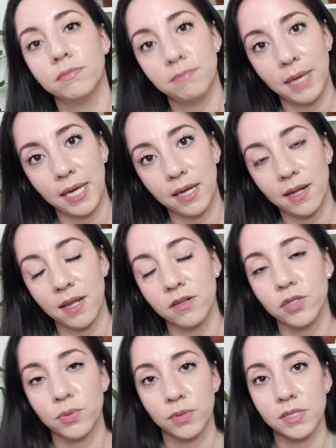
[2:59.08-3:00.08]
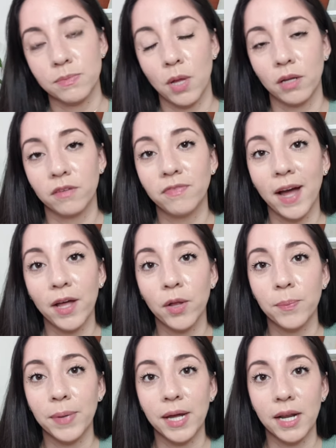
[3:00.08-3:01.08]
make it into a smaller file.
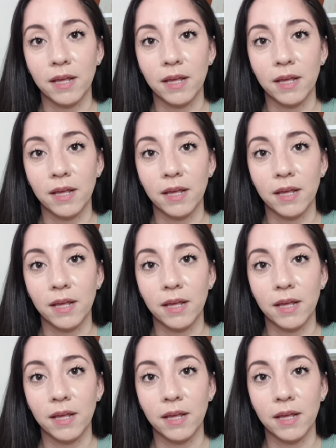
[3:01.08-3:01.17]
But